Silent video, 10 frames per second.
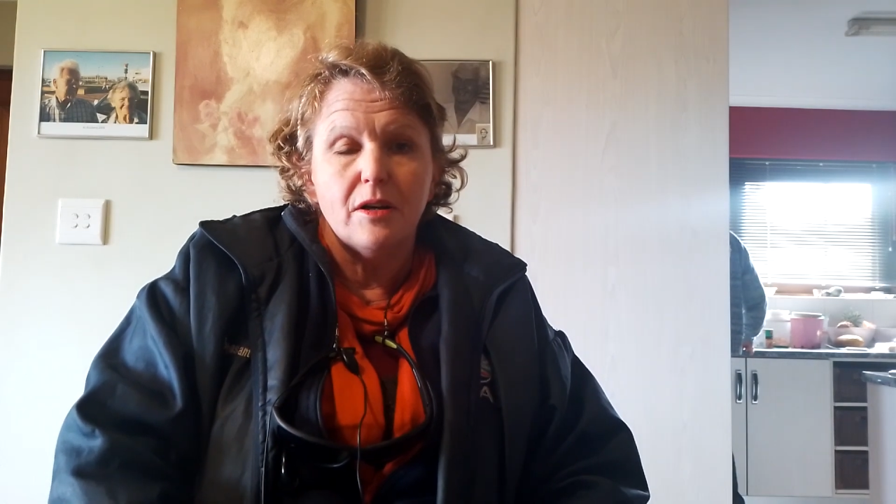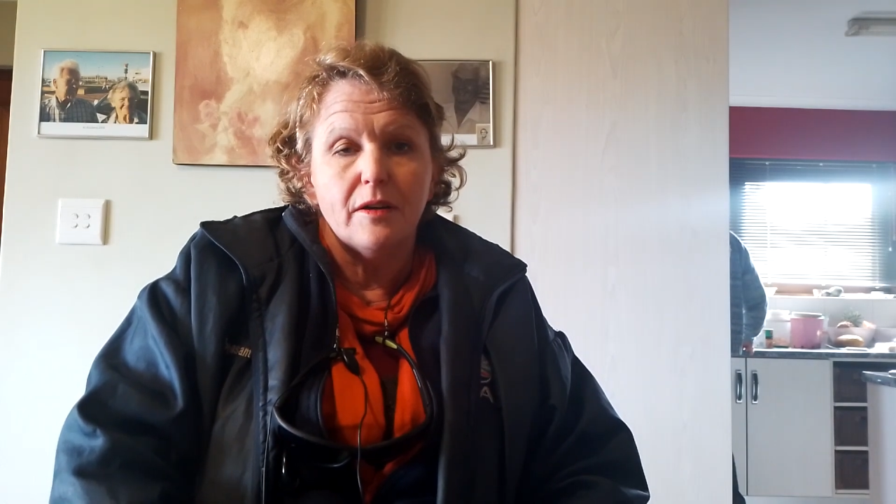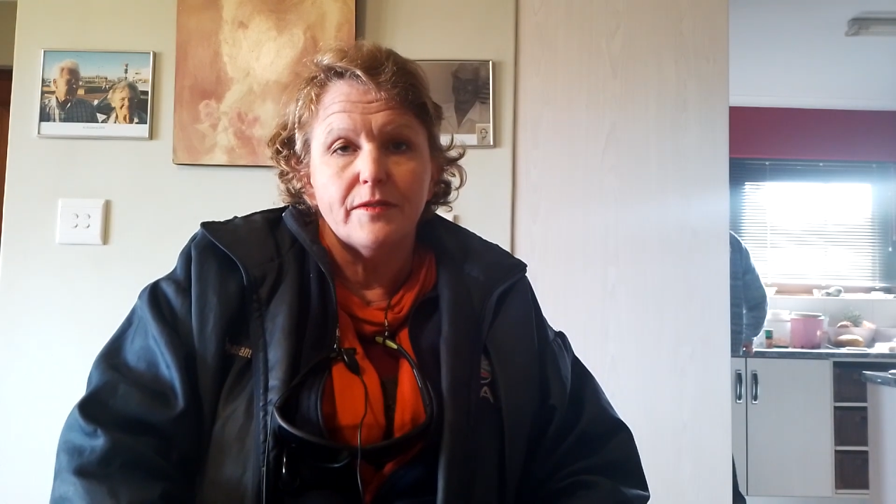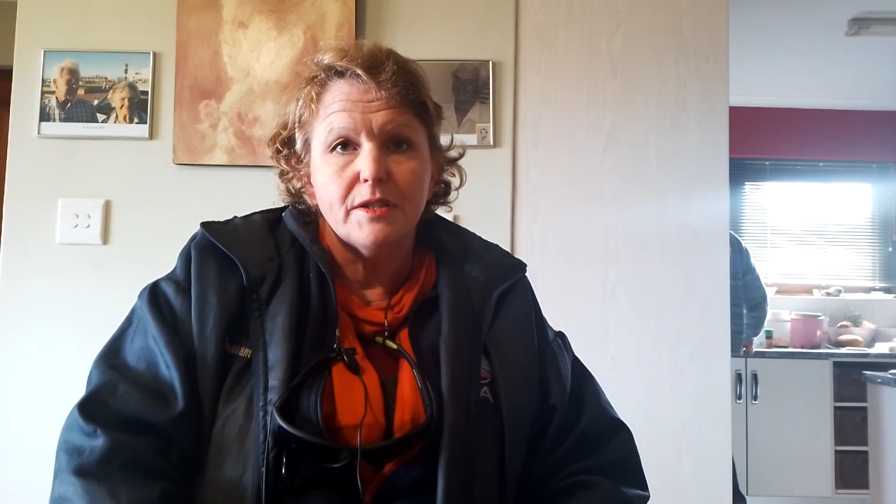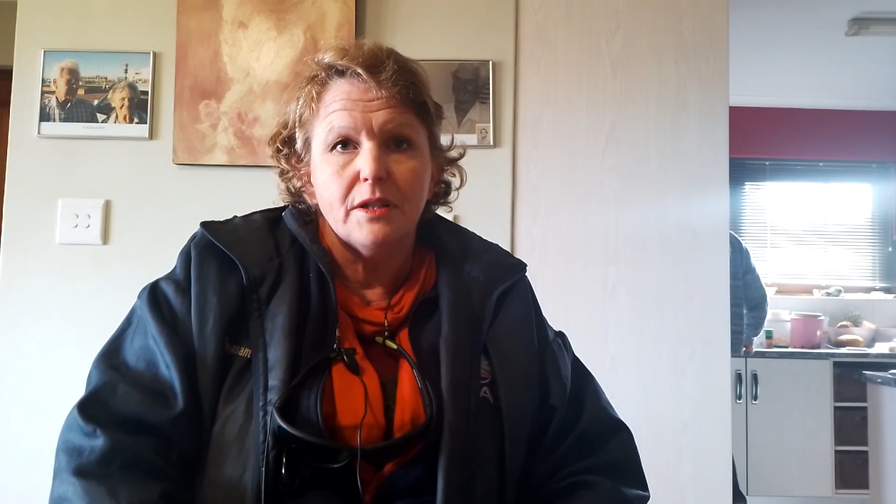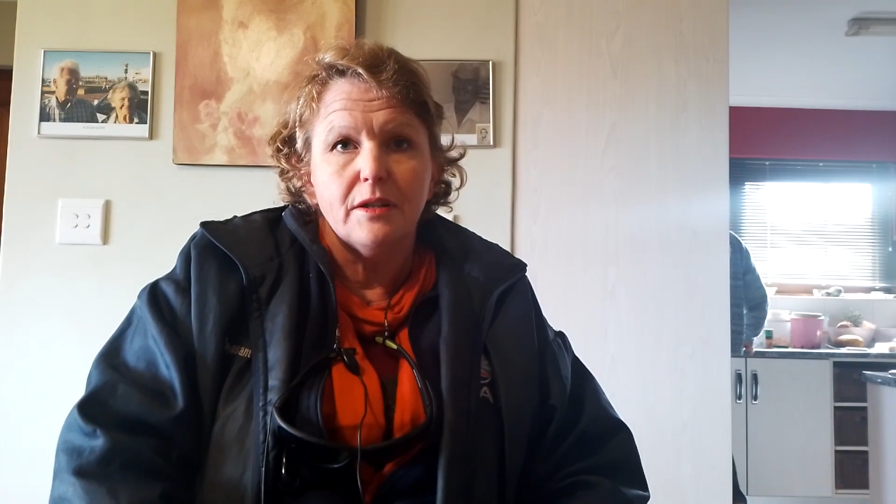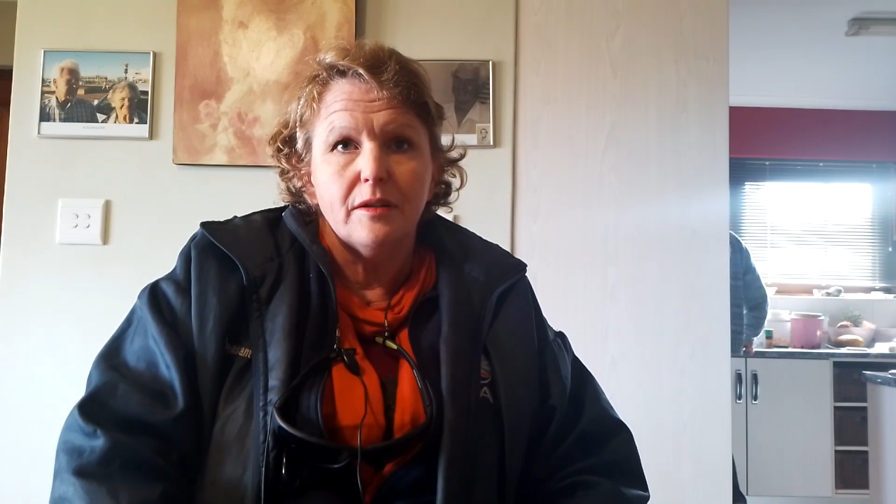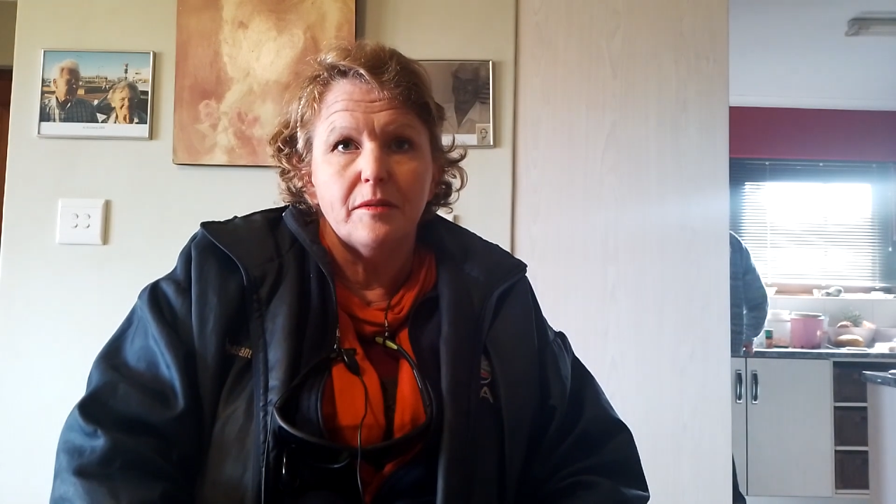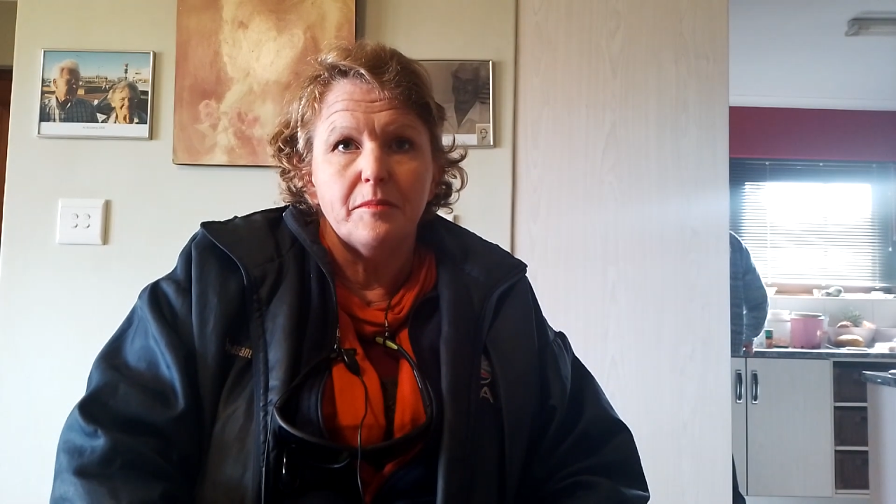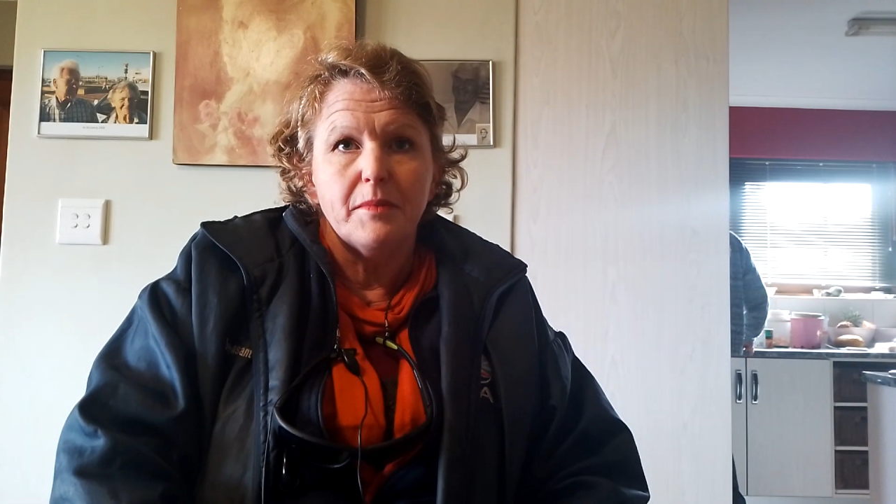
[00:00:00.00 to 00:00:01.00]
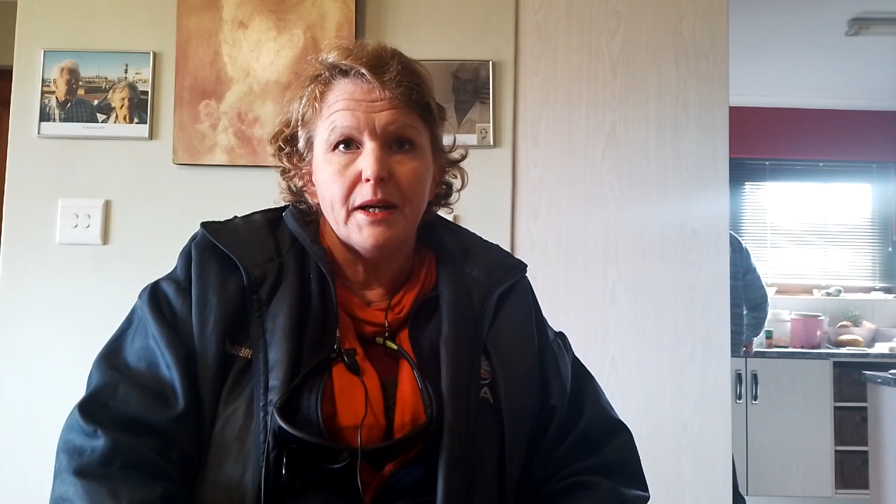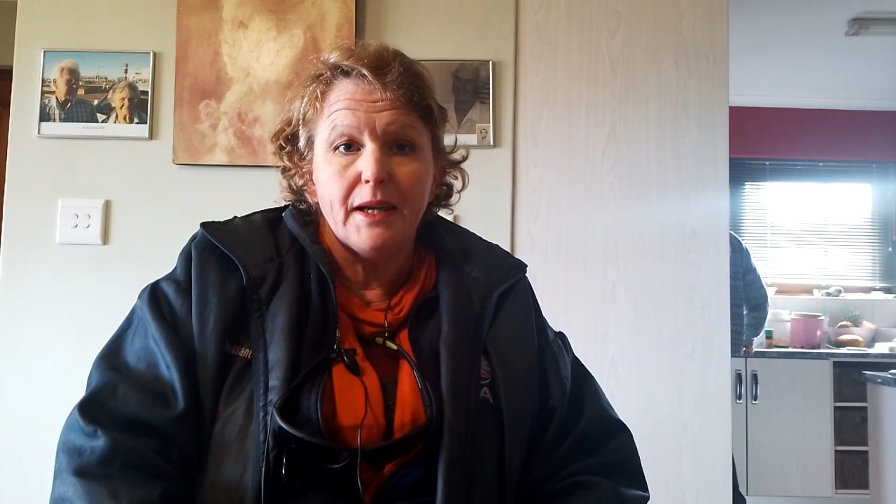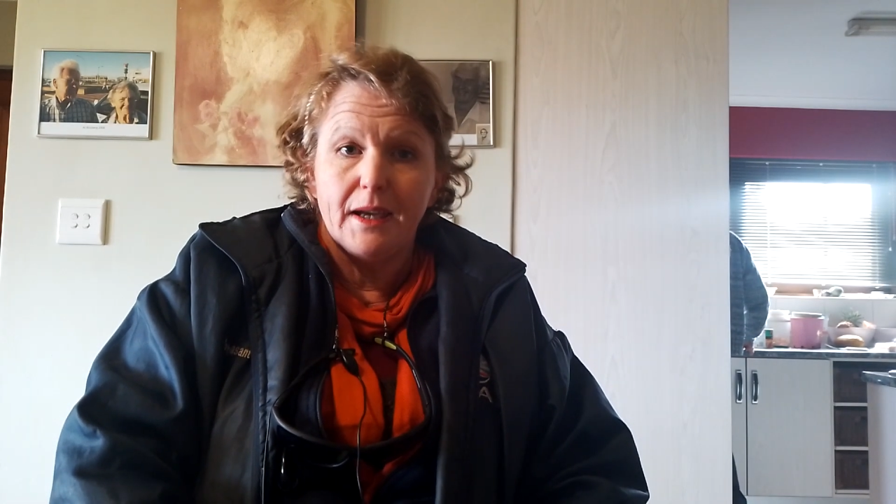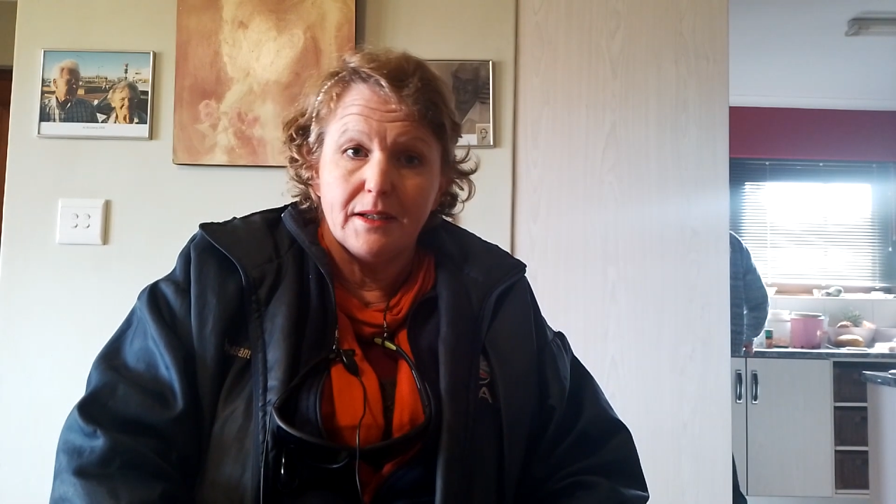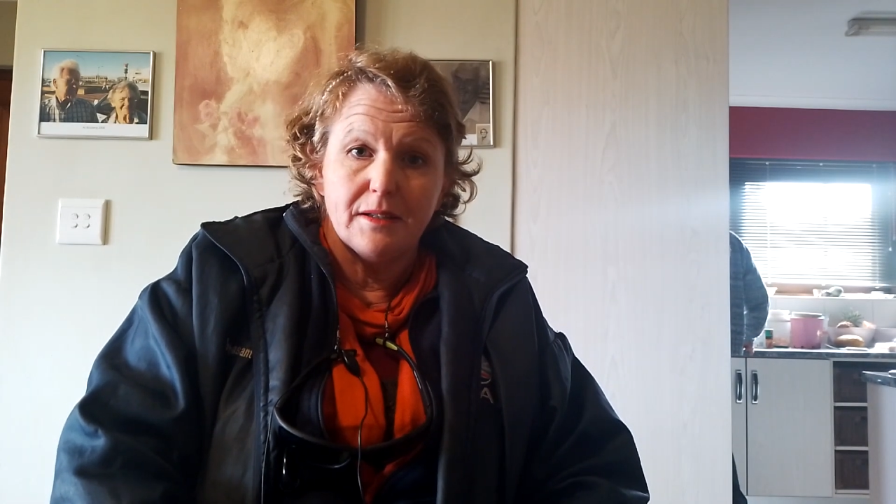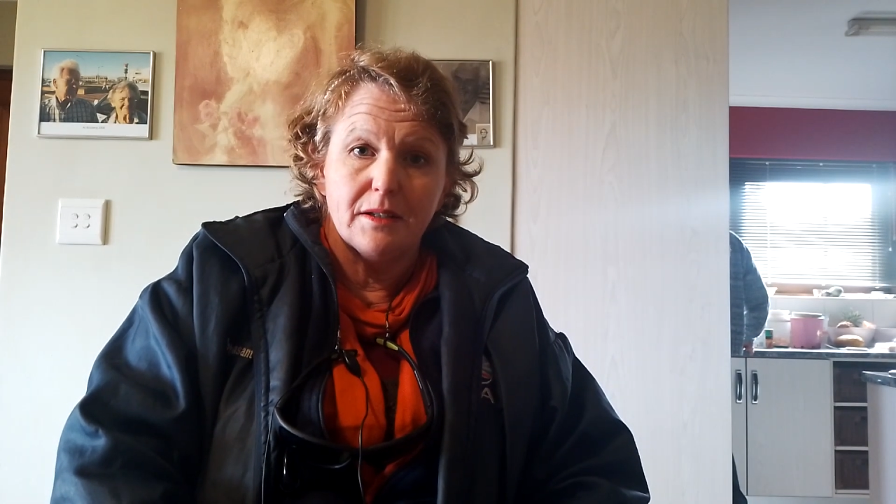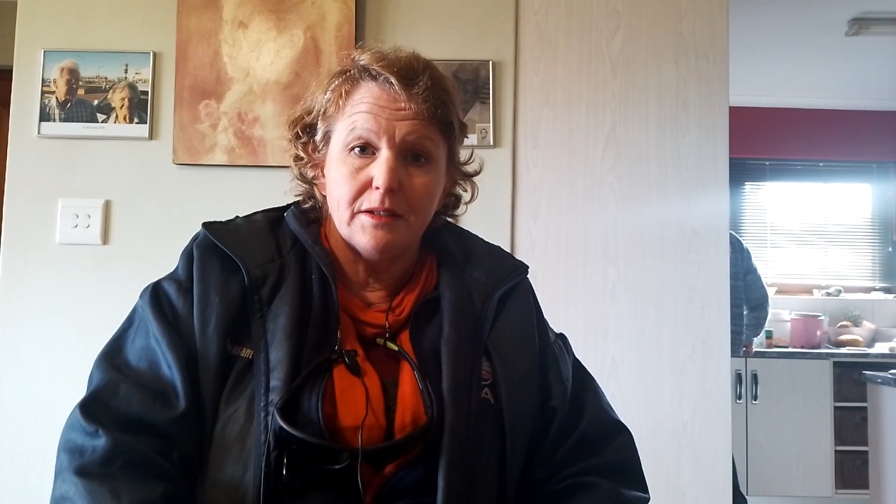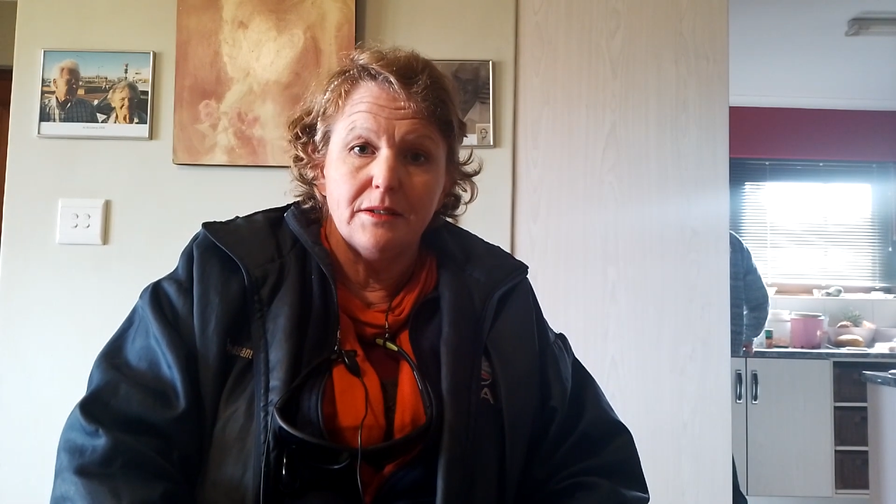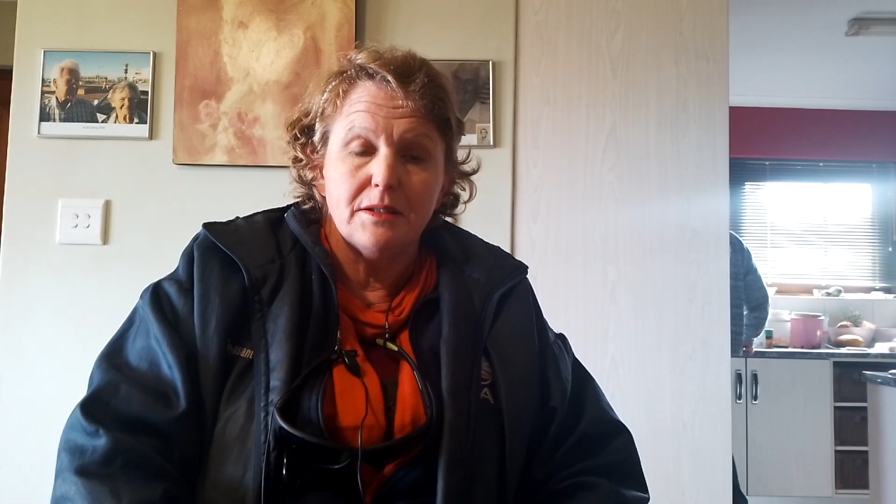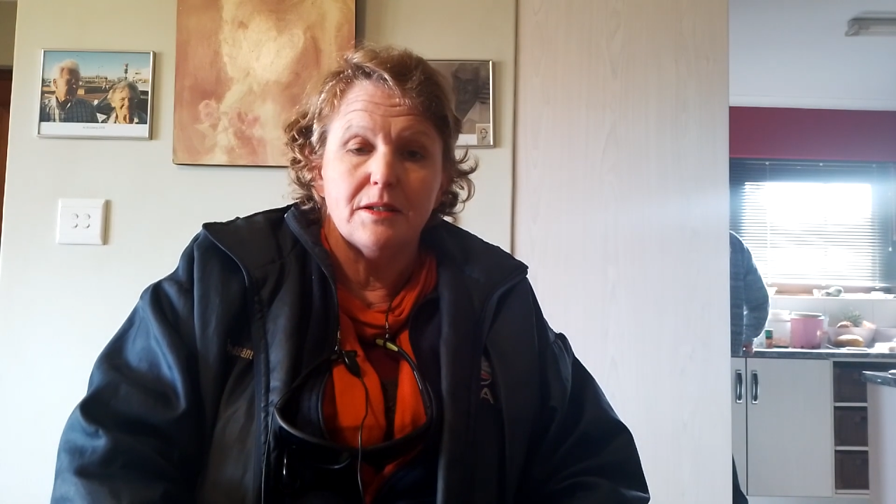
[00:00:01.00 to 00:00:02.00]
after my
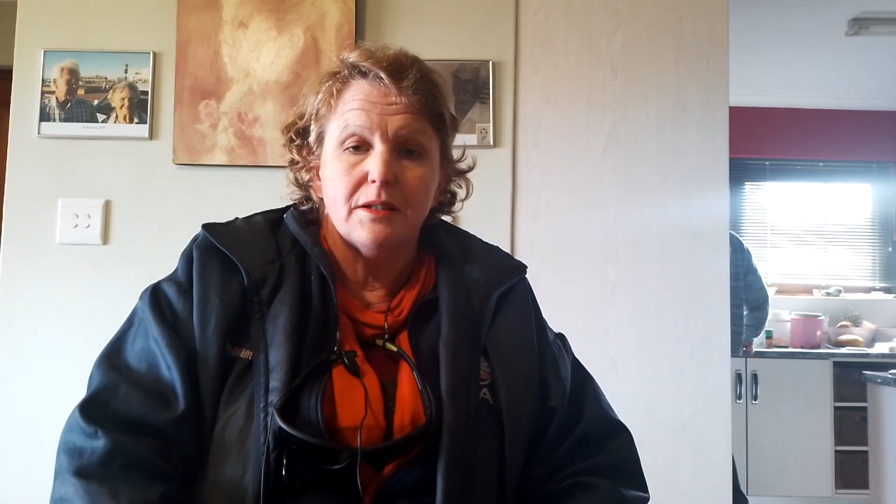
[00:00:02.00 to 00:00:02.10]
accident.